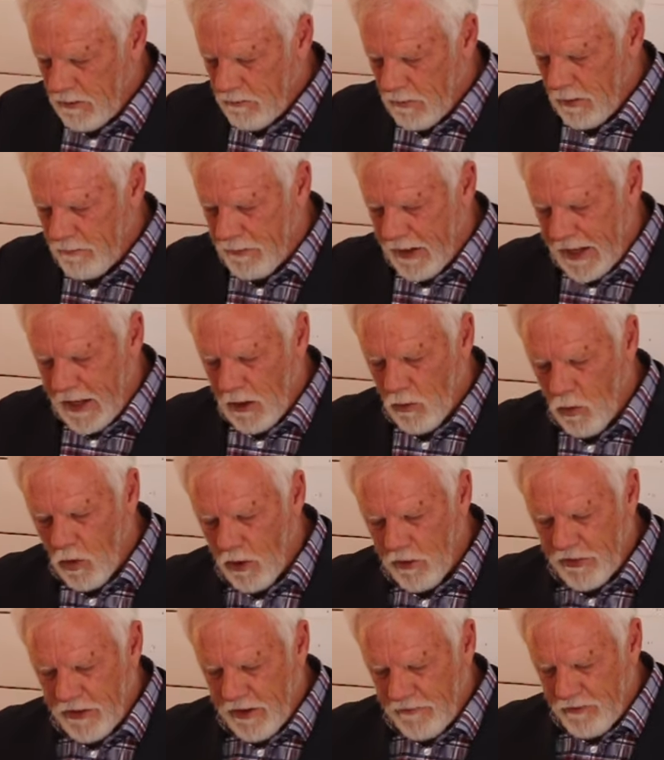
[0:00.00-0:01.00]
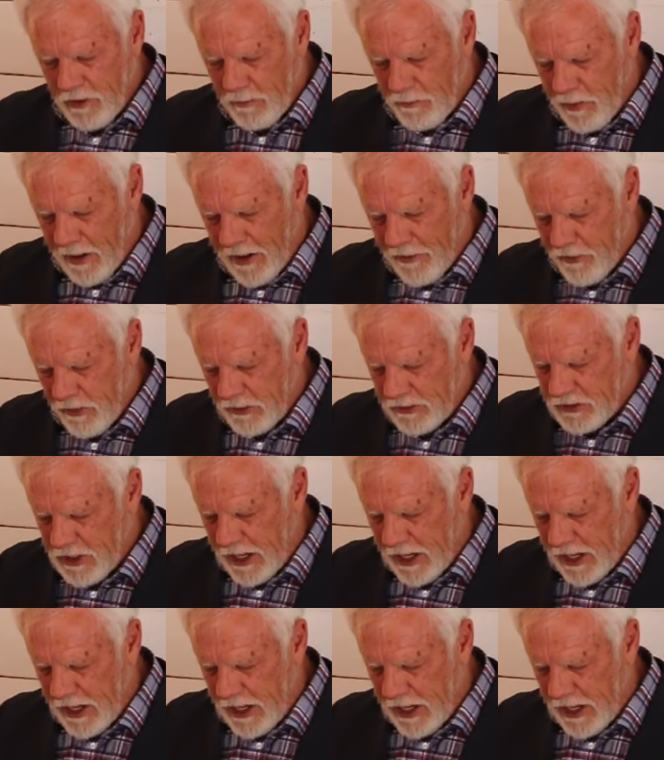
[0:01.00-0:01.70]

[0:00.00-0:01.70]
but being worthy of your brethren,